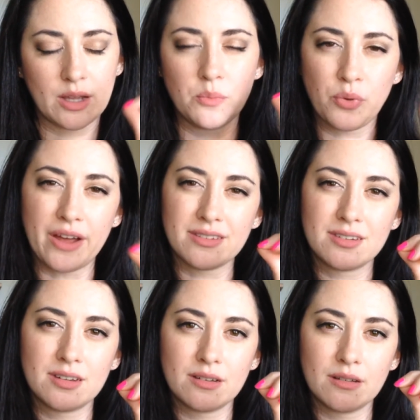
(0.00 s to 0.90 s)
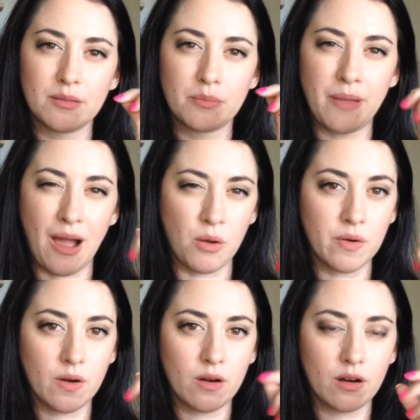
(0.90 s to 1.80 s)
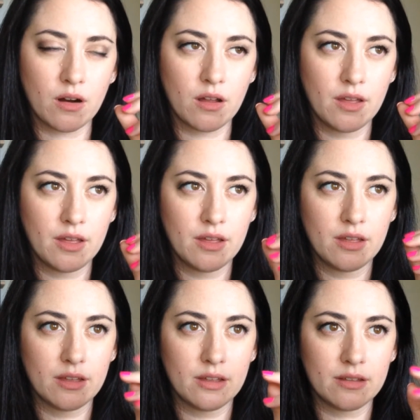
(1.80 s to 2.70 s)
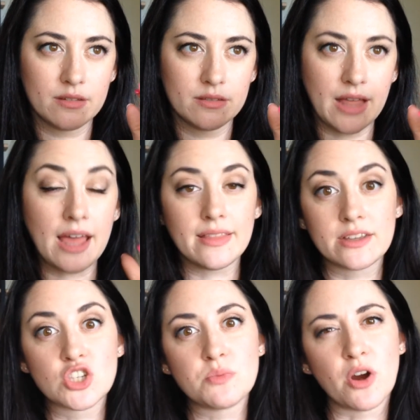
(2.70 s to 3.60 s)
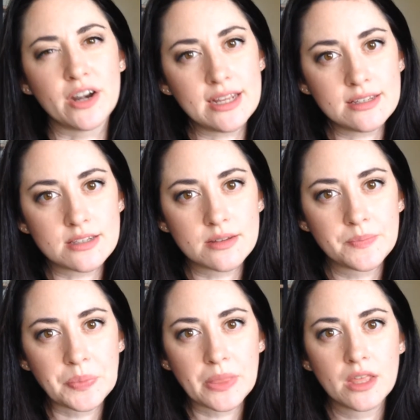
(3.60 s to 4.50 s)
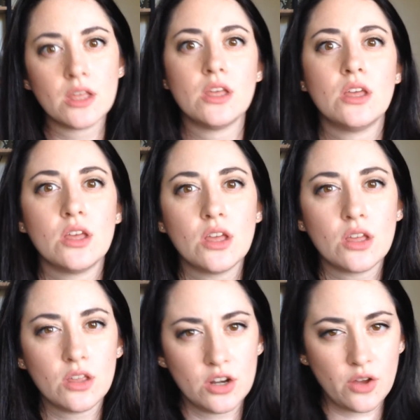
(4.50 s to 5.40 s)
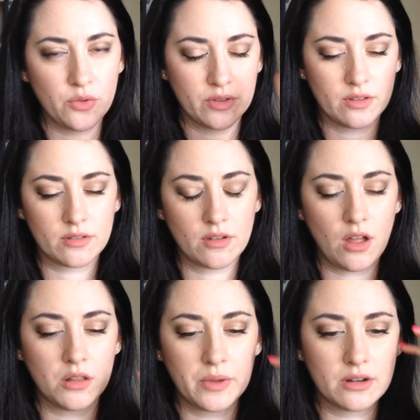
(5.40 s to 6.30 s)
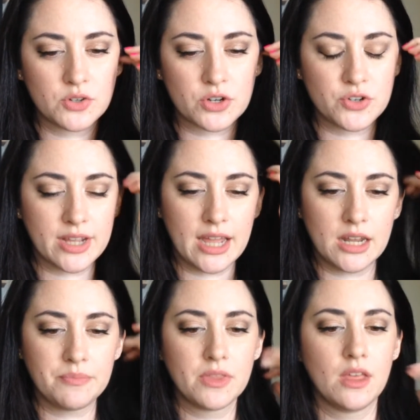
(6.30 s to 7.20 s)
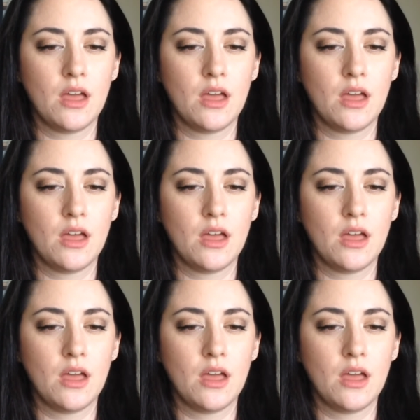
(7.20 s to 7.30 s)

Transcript: compressed powder, like Smarties, you know, Halloween trick-or-treat candy,